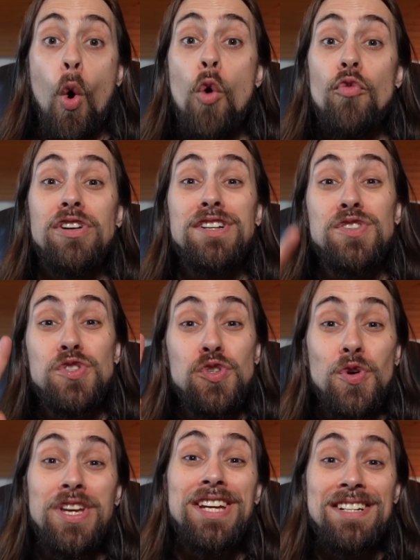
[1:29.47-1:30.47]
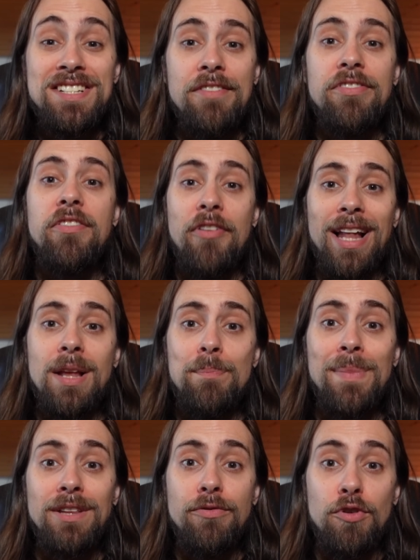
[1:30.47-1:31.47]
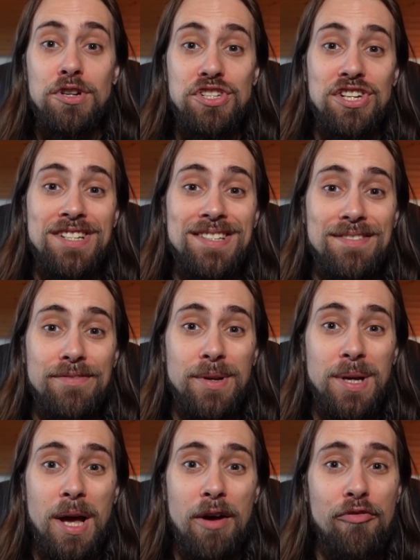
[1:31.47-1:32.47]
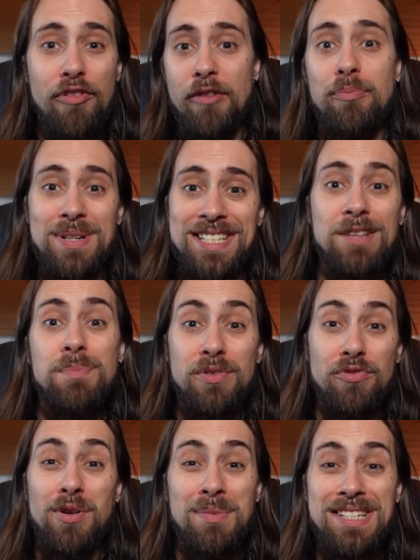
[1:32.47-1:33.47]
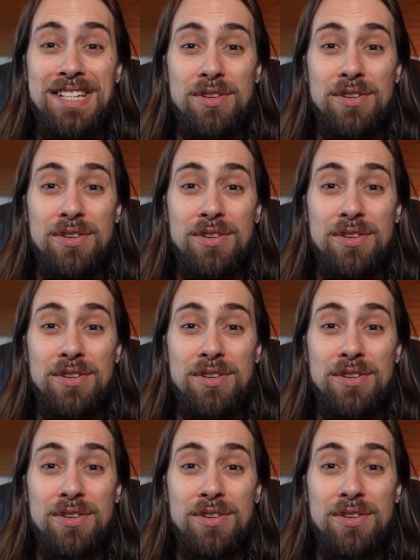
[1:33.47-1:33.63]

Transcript: Over two years of development for just a 5% performance